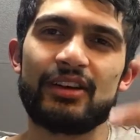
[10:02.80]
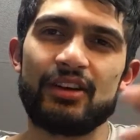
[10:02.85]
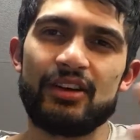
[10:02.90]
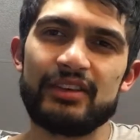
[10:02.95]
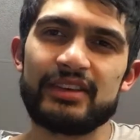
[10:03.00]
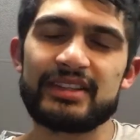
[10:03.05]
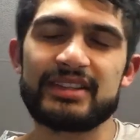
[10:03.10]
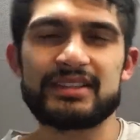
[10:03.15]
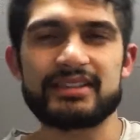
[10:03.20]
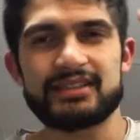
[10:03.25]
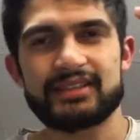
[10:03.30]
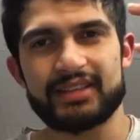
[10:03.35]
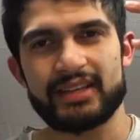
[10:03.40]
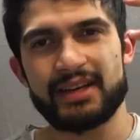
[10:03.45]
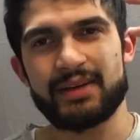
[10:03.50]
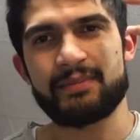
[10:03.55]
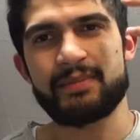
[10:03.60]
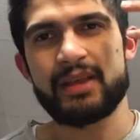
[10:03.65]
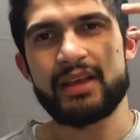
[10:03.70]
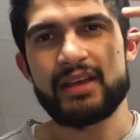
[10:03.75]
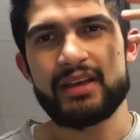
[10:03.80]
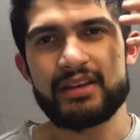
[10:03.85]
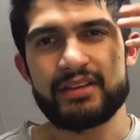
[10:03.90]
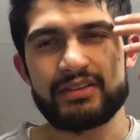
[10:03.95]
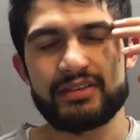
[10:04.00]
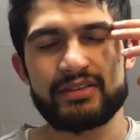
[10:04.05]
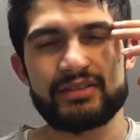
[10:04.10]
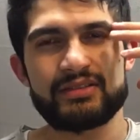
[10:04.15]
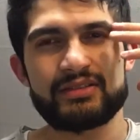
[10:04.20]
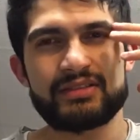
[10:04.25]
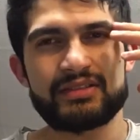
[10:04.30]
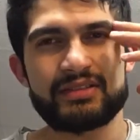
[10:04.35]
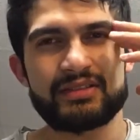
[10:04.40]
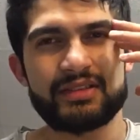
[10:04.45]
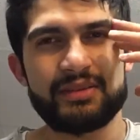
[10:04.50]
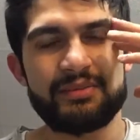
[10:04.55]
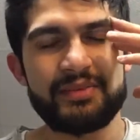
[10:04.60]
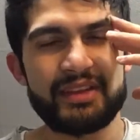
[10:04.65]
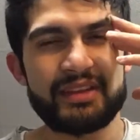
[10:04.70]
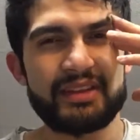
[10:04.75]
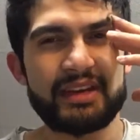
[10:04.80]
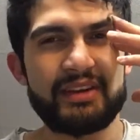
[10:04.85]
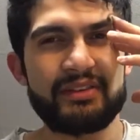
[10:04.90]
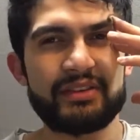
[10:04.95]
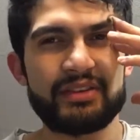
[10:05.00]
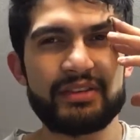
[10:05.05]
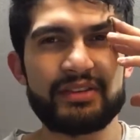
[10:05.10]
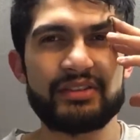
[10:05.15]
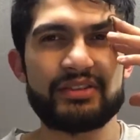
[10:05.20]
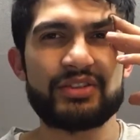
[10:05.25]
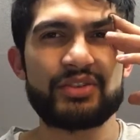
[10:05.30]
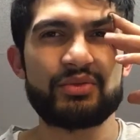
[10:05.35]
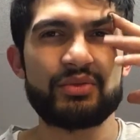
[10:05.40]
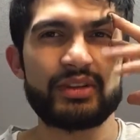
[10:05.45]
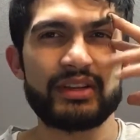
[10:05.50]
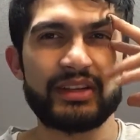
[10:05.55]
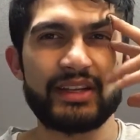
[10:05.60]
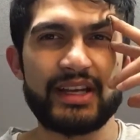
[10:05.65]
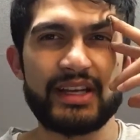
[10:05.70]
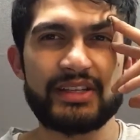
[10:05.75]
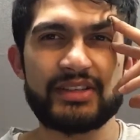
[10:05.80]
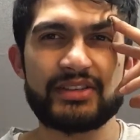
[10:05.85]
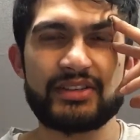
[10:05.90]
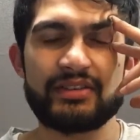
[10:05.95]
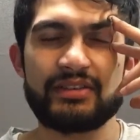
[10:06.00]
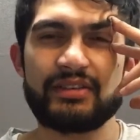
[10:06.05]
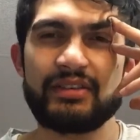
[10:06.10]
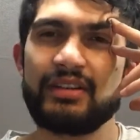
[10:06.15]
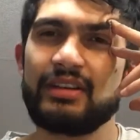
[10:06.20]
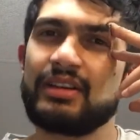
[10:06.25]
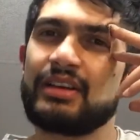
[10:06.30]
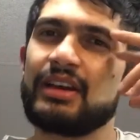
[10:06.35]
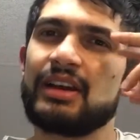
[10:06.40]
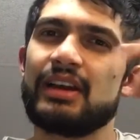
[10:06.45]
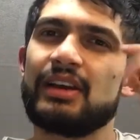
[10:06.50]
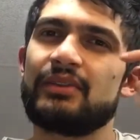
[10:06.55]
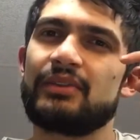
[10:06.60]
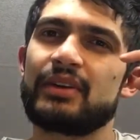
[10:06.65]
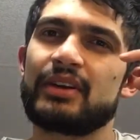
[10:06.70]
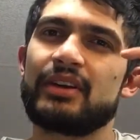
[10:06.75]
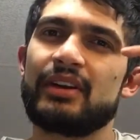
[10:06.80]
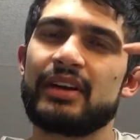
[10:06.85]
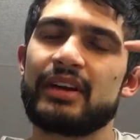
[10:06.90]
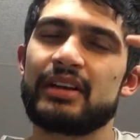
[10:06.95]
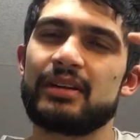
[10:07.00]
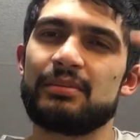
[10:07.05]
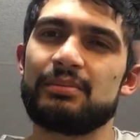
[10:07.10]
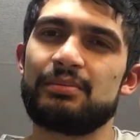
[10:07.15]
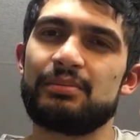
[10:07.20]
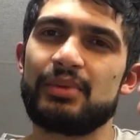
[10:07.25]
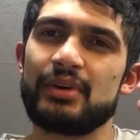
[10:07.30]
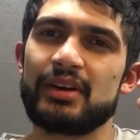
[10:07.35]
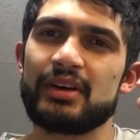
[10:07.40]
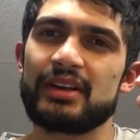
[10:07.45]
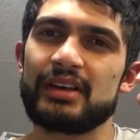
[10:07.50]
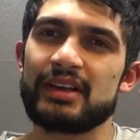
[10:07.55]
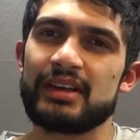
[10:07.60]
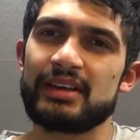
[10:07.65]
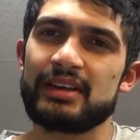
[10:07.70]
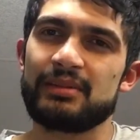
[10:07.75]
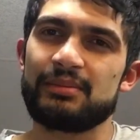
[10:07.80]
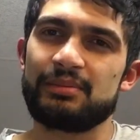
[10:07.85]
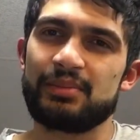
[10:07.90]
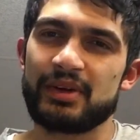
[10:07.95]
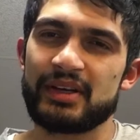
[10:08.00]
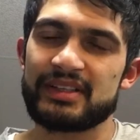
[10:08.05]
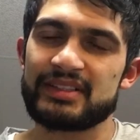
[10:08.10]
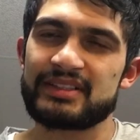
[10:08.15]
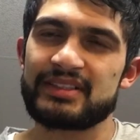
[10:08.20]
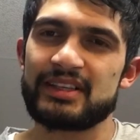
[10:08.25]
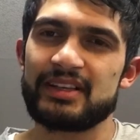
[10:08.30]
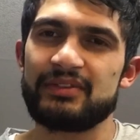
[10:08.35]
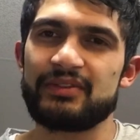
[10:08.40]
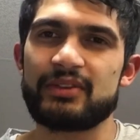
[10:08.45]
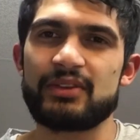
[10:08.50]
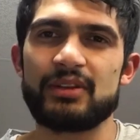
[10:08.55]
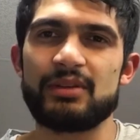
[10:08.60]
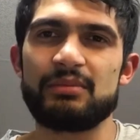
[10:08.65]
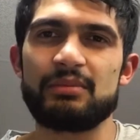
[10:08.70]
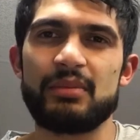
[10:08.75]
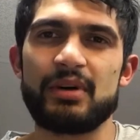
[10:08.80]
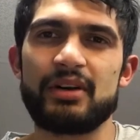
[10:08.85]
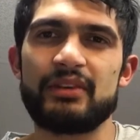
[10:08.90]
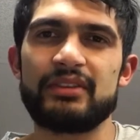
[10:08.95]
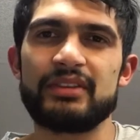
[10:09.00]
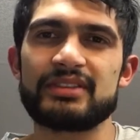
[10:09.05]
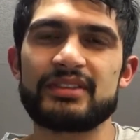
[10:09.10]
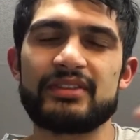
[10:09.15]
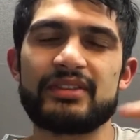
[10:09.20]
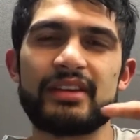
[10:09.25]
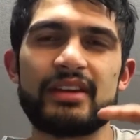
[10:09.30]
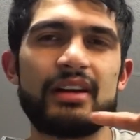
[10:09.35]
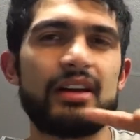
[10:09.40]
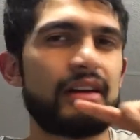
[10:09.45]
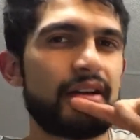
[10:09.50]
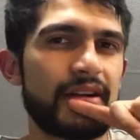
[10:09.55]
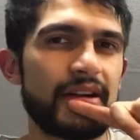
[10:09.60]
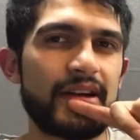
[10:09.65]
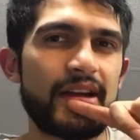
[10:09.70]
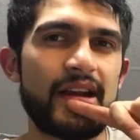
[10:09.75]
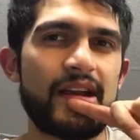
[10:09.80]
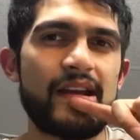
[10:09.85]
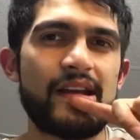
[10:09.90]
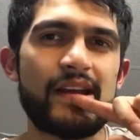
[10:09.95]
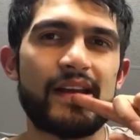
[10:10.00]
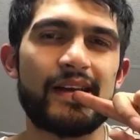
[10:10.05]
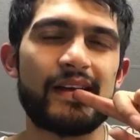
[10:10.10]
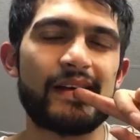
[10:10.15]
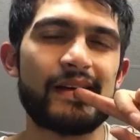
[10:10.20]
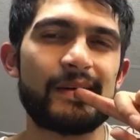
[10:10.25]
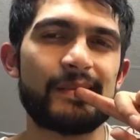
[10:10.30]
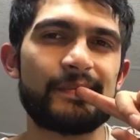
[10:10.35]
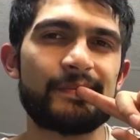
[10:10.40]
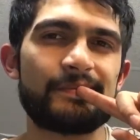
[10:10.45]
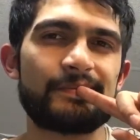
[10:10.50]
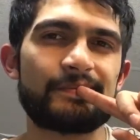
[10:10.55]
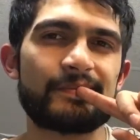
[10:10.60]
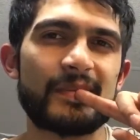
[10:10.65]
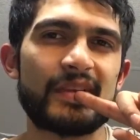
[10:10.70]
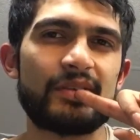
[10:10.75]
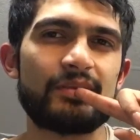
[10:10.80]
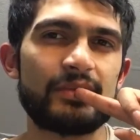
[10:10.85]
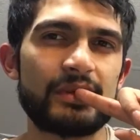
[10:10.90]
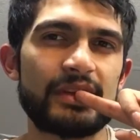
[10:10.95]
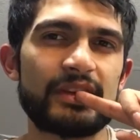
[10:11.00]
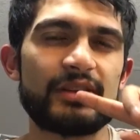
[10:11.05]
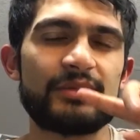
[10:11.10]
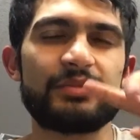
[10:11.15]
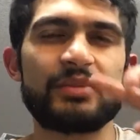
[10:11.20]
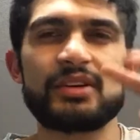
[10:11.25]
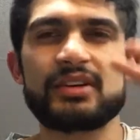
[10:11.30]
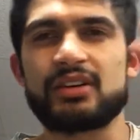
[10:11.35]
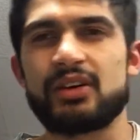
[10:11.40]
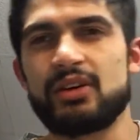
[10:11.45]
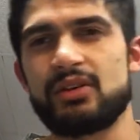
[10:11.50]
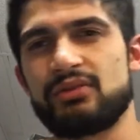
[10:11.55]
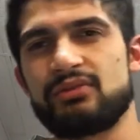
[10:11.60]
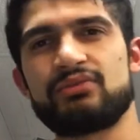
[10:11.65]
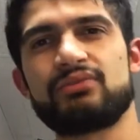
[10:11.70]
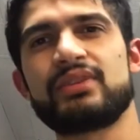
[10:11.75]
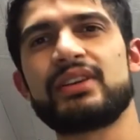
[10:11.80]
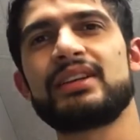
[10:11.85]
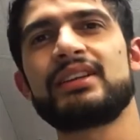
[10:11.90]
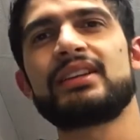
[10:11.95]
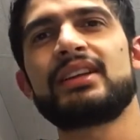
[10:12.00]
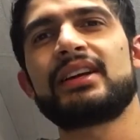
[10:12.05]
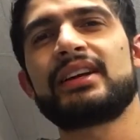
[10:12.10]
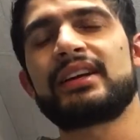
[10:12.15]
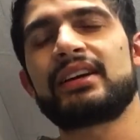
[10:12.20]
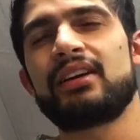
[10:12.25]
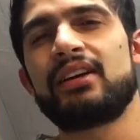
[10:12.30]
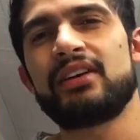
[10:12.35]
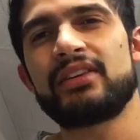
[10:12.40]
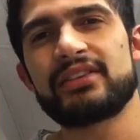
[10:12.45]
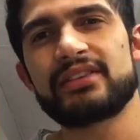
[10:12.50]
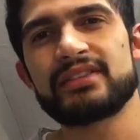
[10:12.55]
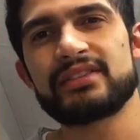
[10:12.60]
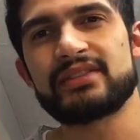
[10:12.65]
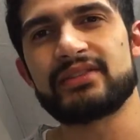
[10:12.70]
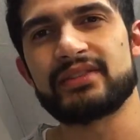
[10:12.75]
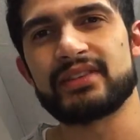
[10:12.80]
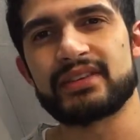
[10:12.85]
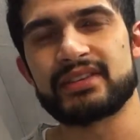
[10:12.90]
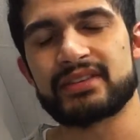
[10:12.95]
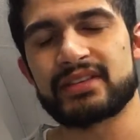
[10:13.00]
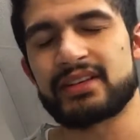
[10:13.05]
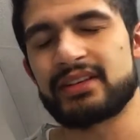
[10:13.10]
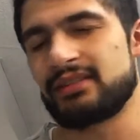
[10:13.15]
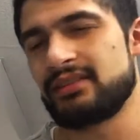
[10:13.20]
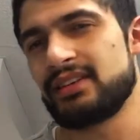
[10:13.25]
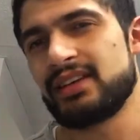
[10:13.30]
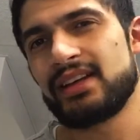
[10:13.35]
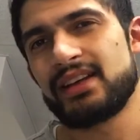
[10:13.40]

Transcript: All this is um, something that I've learned through a lecture uh, regarding a book and a book itself called Marvels of the Heart. Um, really good book written like hundreds of years ago.